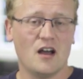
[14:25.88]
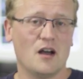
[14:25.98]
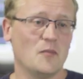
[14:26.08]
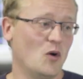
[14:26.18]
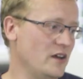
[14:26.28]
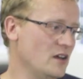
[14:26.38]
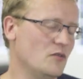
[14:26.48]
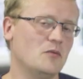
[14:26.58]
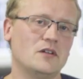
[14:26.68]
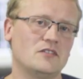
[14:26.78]
Um, or
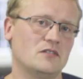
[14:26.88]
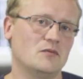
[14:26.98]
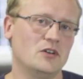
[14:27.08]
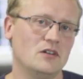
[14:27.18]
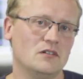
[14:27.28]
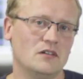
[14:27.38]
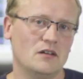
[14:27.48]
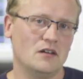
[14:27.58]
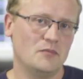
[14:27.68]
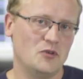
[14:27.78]
no one wants a real,
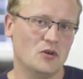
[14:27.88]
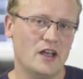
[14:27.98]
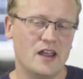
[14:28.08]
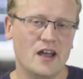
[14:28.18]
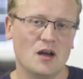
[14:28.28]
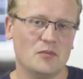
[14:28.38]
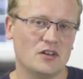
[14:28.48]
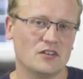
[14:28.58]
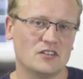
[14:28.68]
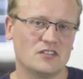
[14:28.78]
uh, a pure AR
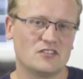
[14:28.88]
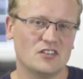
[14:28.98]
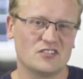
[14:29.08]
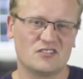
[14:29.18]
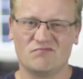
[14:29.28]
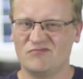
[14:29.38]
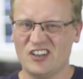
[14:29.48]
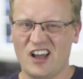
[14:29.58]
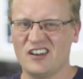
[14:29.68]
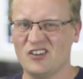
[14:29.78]
because it's just
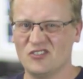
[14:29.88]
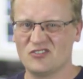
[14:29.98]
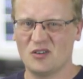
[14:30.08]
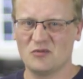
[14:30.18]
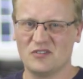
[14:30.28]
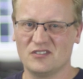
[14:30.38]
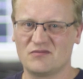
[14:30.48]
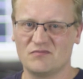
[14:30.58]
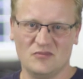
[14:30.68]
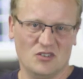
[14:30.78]
data on top of
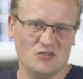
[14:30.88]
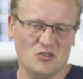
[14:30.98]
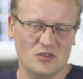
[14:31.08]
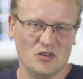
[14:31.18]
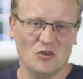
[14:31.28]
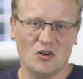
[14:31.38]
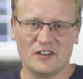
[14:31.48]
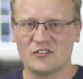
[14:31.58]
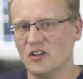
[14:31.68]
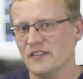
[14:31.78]
us, you know, your real
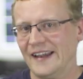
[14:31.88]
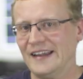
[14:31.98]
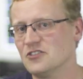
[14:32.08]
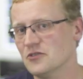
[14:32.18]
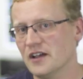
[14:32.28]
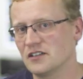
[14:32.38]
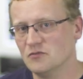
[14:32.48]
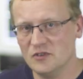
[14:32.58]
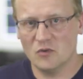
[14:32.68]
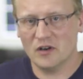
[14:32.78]
world. It's not that
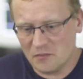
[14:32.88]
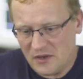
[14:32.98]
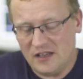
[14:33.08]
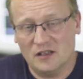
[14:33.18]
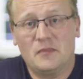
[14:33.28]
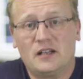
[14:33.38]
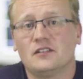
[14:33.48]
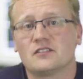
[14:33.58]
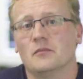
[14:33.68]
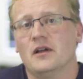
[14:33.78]
interactive. We want to be in the
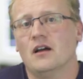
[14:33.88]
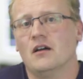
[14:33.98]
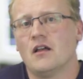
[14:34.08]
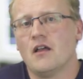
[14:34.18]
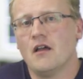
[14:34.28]
middle somehow.